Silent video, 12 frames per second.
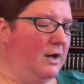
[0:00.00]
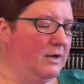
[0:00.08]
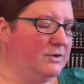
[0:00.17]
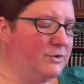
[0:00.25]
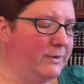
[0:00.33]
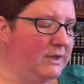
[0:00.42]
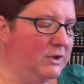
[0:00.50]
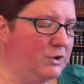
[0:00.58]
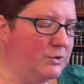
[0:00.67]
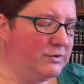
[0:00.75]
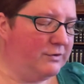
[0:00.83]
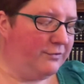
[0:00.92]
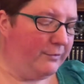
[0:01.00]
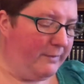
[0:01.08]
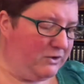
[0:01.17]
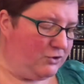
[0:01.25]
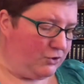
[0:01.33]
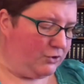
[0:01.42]
so I can use it for
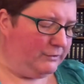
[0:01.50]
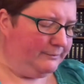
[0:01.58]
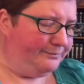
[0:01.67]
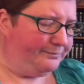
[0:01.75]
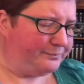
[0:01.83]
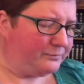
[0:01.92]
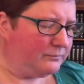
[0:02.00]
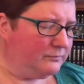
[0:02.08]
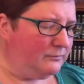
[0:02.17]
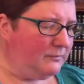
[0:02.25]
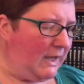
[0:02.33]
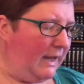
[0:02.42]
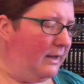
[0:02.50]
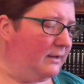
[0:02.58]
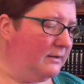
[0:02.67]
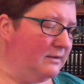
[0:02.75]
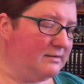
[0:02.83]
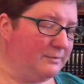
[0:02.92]
my journal
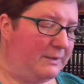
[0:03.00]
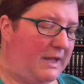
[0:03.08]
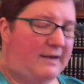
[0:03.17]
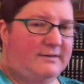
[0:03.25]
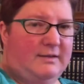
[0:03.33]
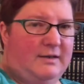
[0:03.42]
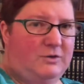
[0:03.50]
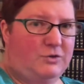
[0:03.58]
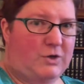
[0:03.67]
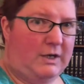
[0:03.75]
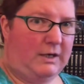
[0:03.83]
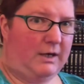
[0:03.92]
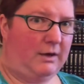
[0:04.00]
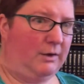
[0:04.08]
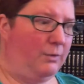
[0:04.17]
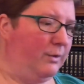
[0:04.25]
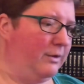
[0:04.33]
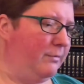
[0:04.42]
and the supplies that I try to
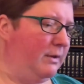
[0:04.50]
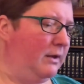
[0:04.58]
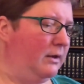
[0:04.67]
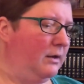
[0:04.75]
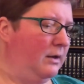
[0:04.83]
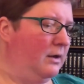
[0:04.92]
carry with me